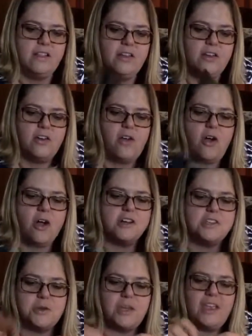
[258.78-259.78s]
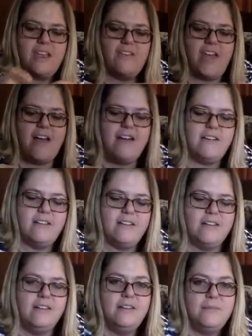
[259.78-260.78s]
little cards you can give out
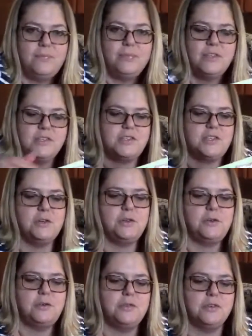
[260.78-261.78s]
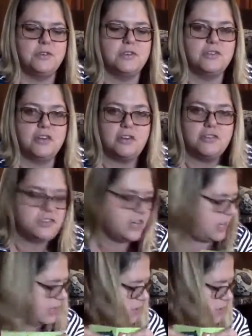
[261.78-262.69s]
to trick-or-treating